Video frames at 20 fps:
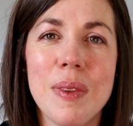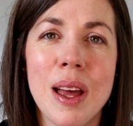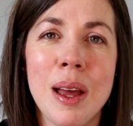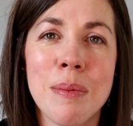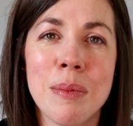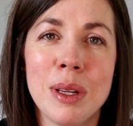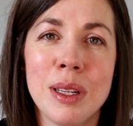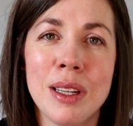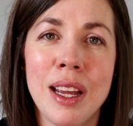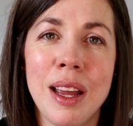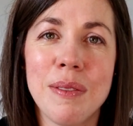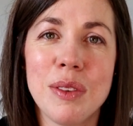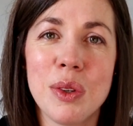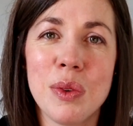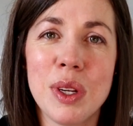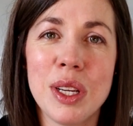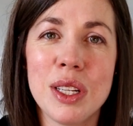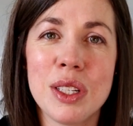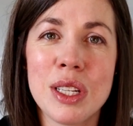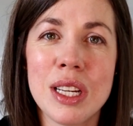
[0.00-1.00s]
I'm gonna have
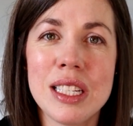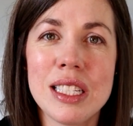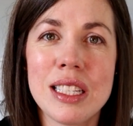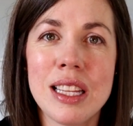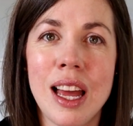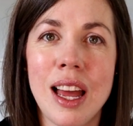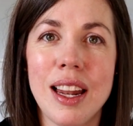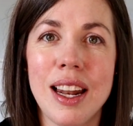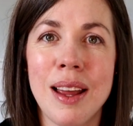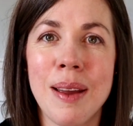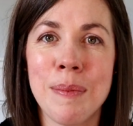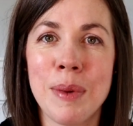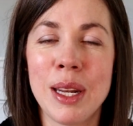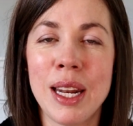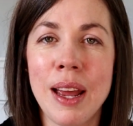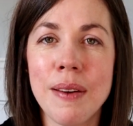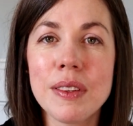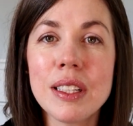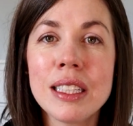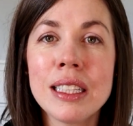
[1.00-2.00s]
to readjust that. I'm
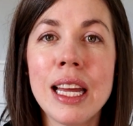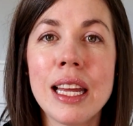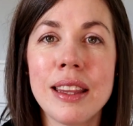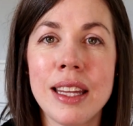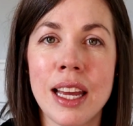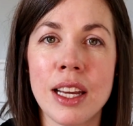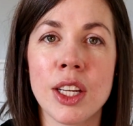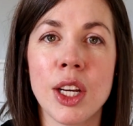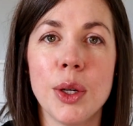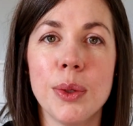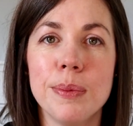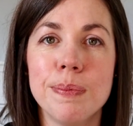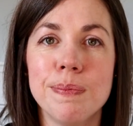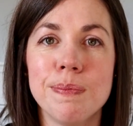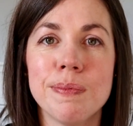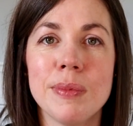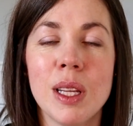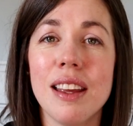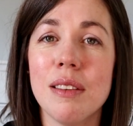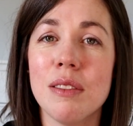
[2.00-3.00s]
gonna have to let that go.
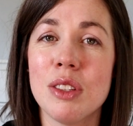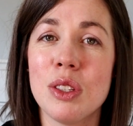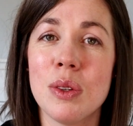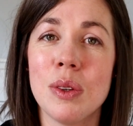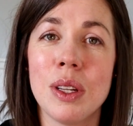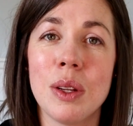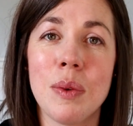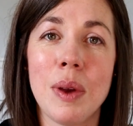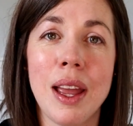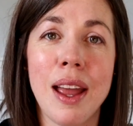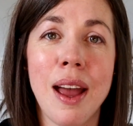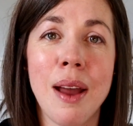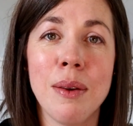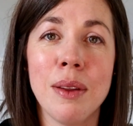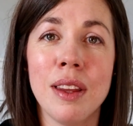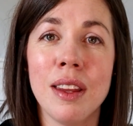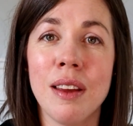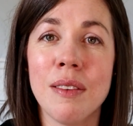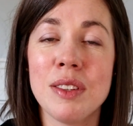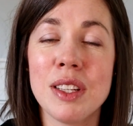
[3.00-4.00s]
So anyway, I
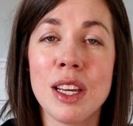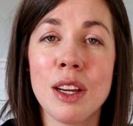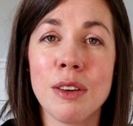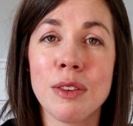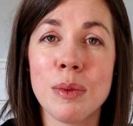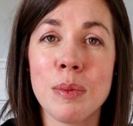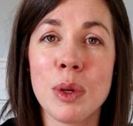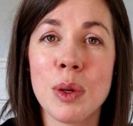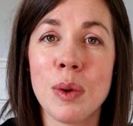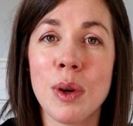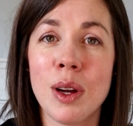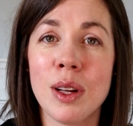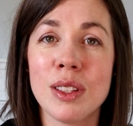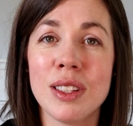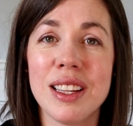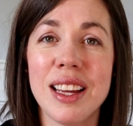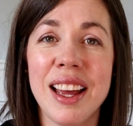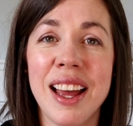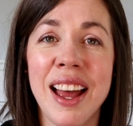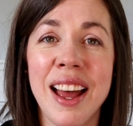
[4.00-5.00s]
would love to hear from you
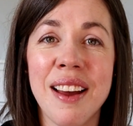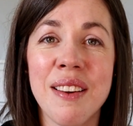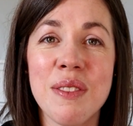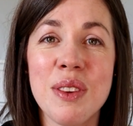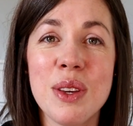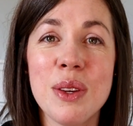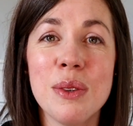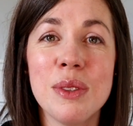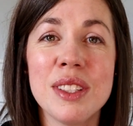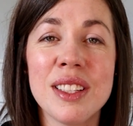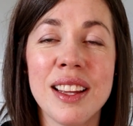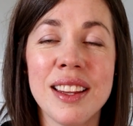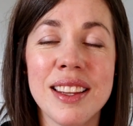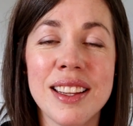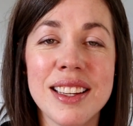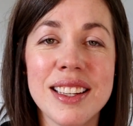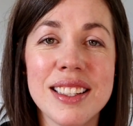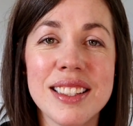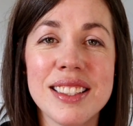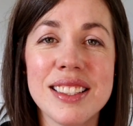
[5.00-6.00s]
all. Have you done
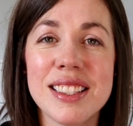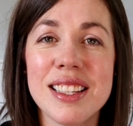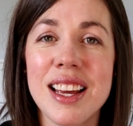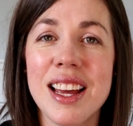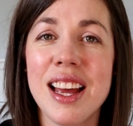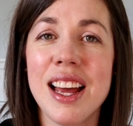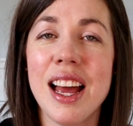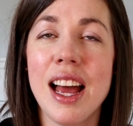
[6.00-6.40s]
this?